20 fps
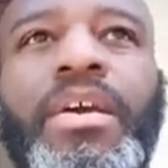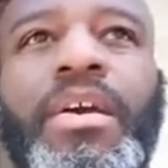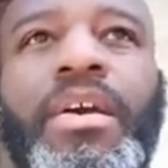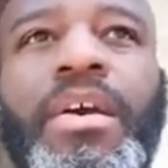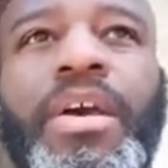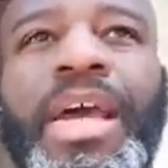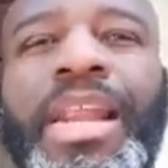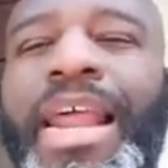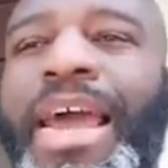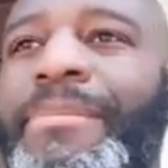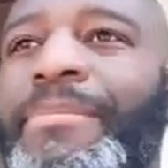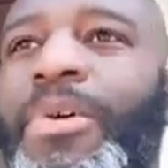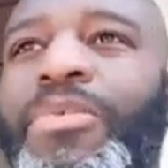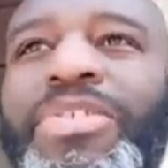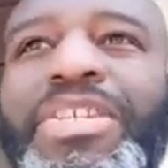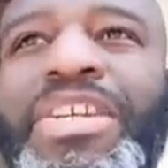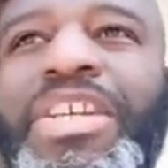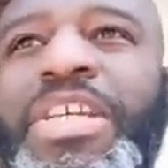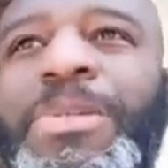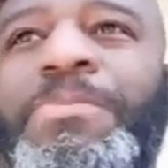And most
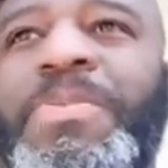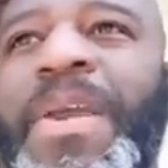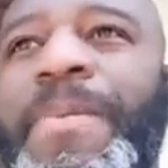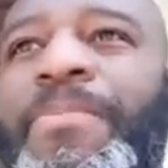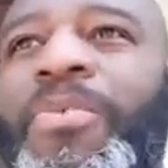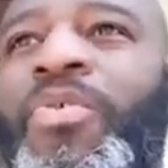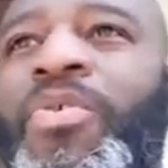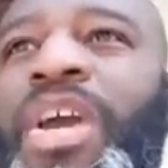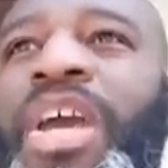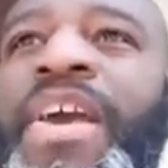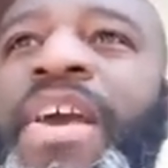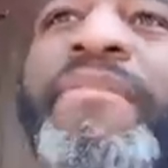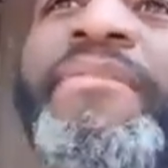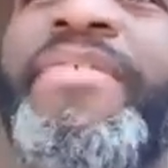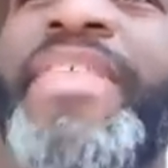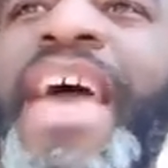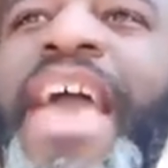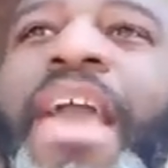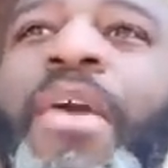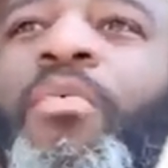of these people, if
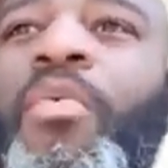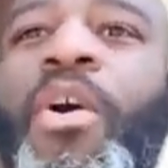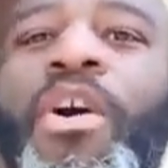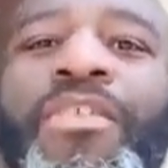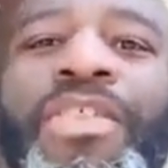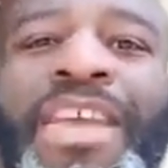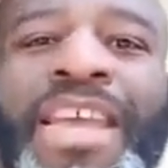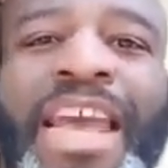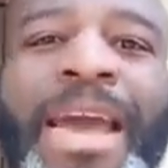they were the